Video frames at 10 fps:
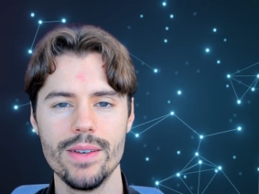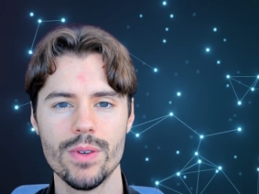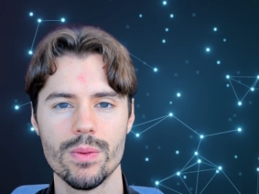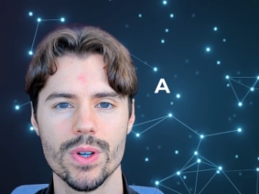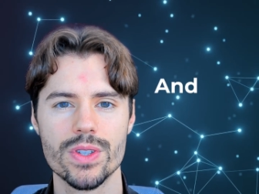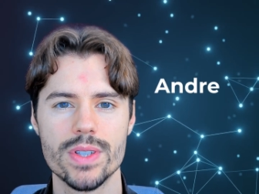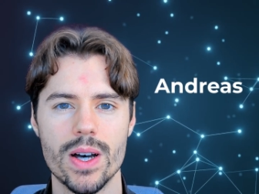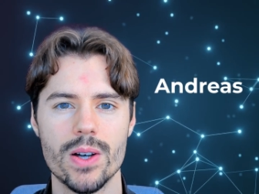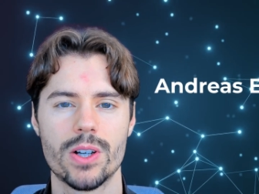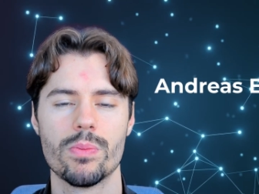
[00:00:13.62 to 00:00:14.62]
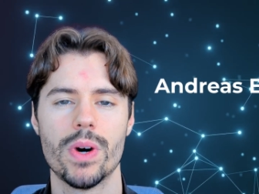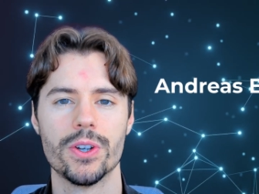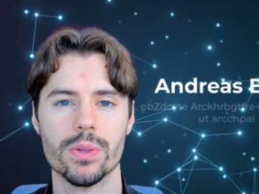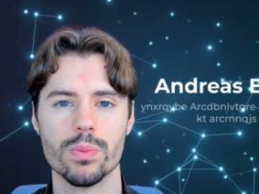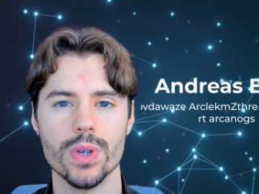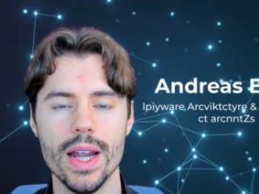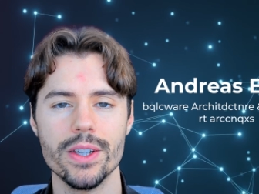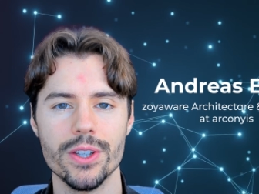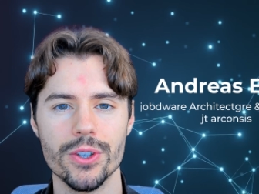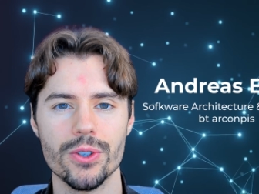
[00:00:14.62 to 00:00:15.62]
we want to talk about a brand
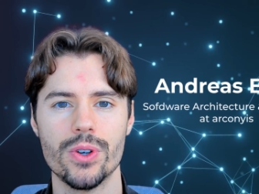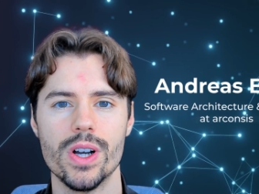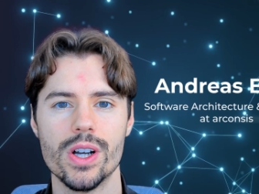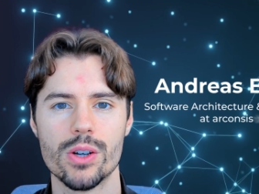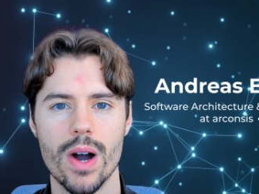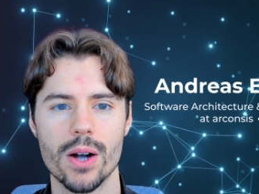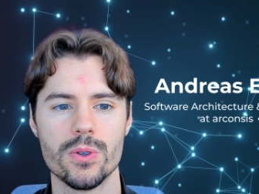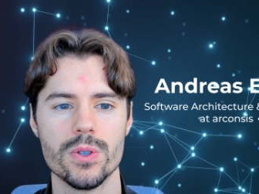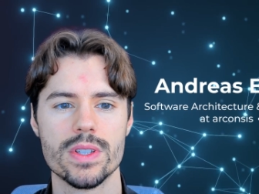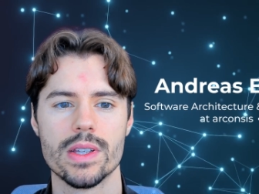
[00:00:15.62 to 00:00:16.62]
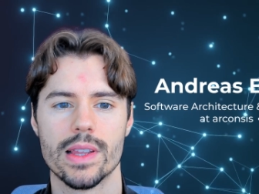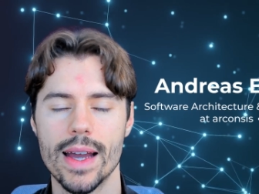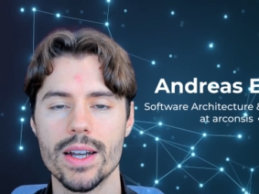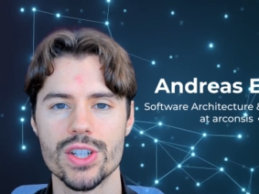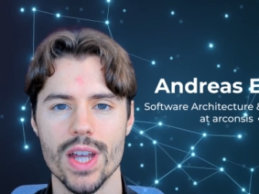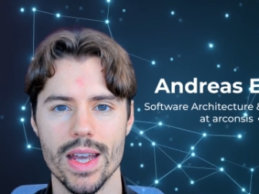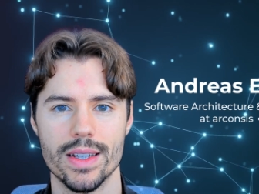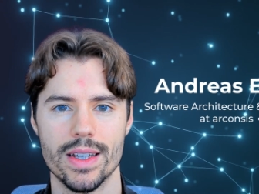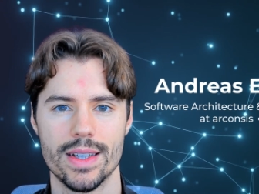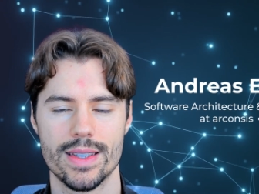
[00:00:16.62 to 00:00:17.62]
new Quarkus LangChain
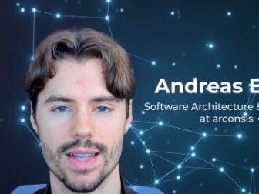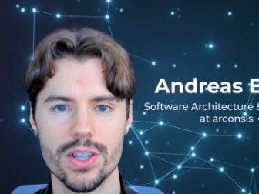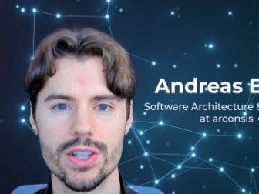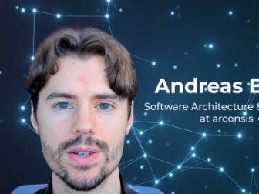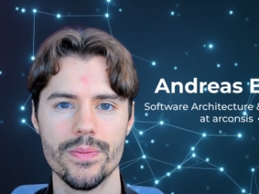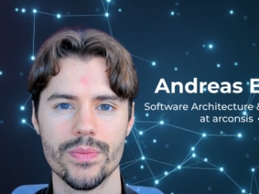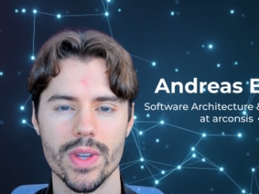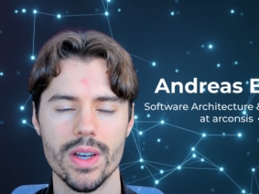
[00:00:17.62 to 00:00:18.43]
extension.